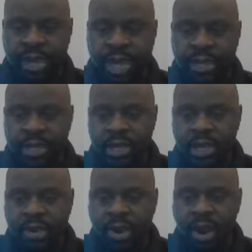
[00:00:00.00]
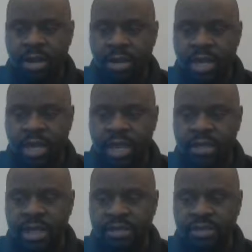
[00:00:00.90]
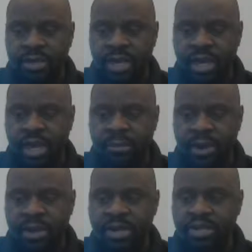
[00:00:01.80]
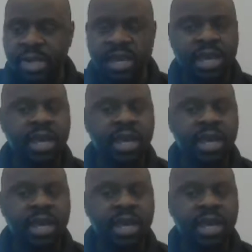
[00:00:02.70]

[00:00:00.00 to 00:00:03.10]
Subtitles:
Yolanda King, Martin Luther King, Dexter King, and Bernice King.